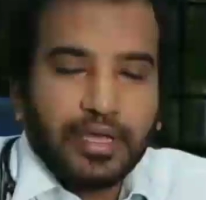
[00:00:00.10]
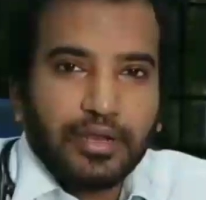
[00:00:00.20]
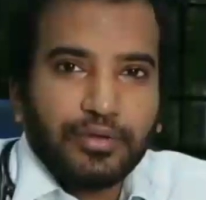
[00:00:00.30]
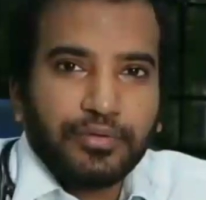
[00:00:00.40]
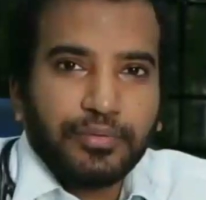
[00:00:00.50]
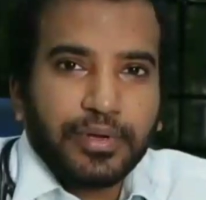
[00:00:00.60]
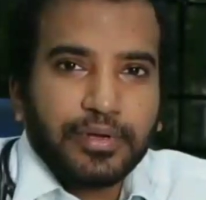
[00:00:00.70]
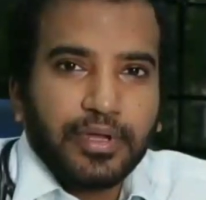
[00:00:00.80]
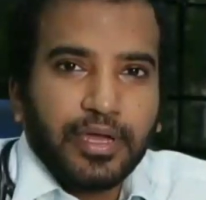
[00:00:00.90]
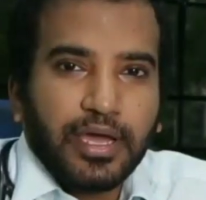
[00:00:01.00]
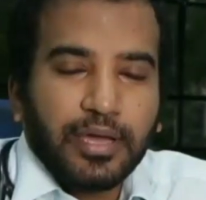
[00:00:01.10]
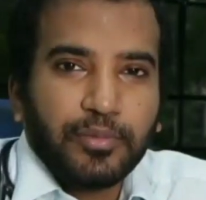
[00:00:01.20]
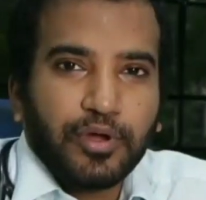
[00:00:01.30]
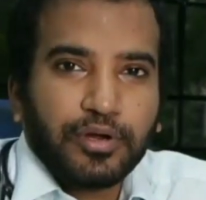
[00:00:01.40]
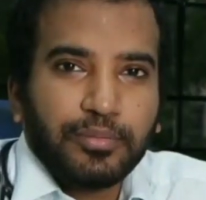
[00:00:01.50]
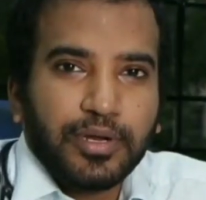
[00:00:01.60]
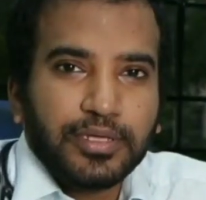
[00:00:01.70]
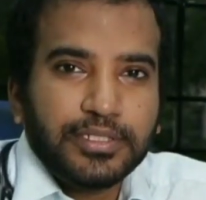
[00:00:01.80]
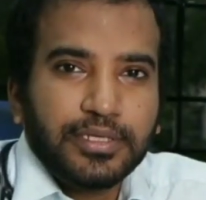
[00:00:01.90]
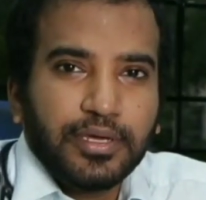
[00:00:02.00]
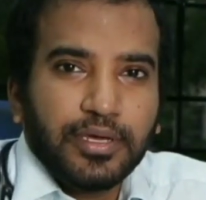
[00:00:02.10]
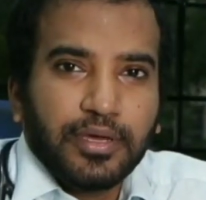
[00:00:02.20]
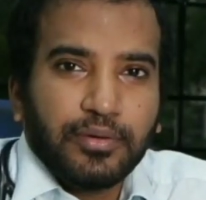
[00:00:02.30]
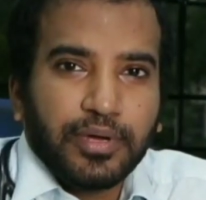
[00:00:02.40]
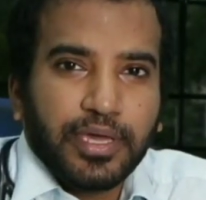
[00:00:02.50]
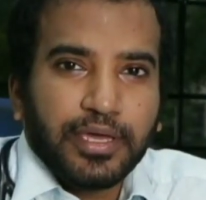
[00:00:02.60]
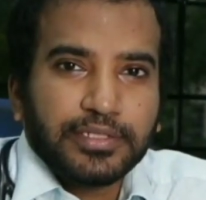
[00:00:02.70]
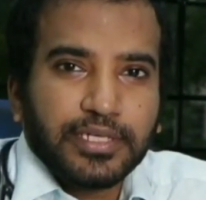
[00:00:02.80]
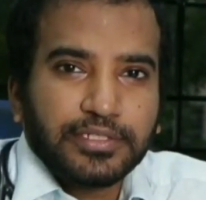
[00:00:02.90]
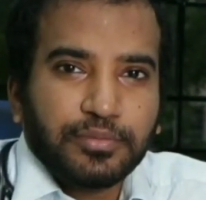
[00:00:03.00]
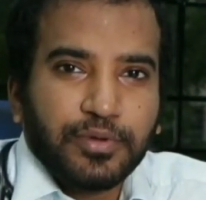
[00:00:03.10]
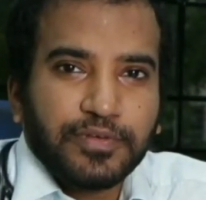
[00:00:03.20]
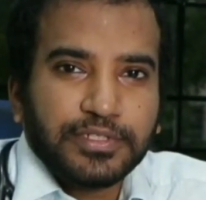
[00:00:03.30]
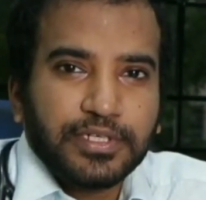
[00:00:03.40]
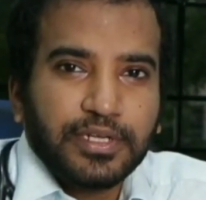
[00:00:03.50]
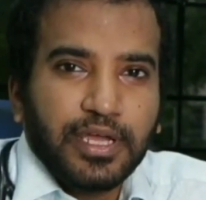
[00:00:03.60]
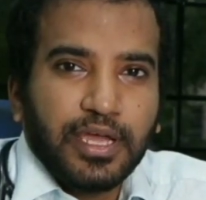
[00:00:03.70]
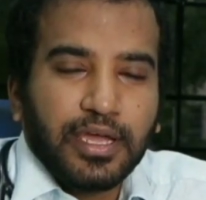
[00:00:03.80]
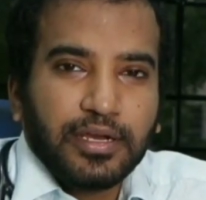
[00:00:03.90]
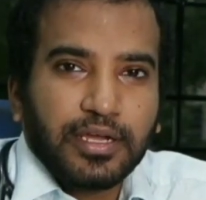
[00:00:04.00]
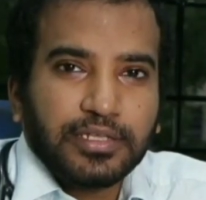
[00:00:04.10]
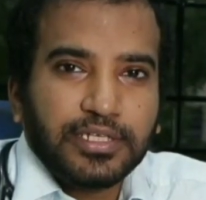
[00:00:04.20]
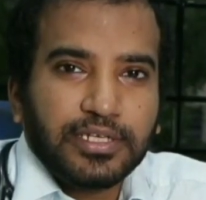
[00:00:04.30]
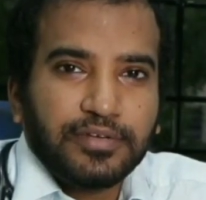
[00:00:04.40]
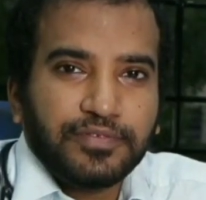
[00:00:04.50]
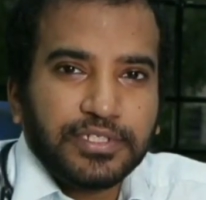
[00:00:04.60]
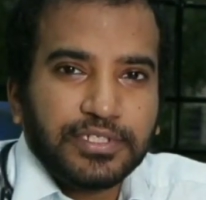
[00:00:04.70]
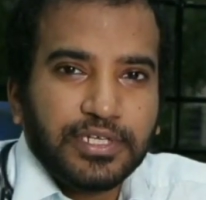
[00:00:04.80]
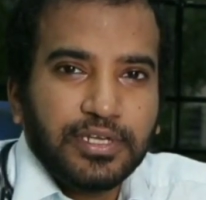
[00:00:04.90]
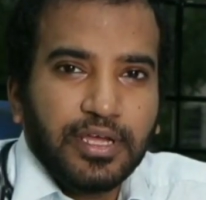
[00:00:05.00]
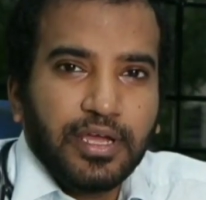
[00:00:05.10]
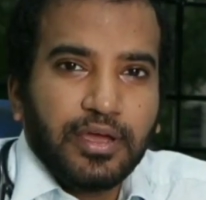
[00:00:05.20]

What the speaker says: Hello everyone, I am Dr. Balaji, working as assistant professor and consultant physician.